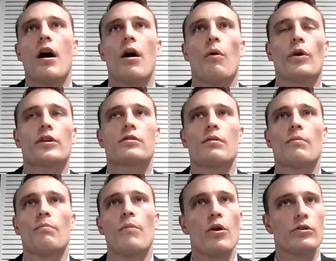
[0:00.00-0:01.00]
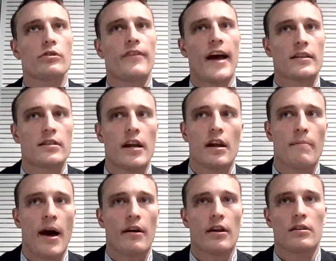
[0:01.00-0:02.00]
what's most fascinating
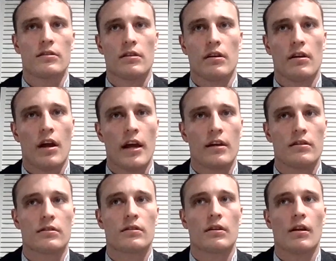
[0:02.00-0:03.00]
about it is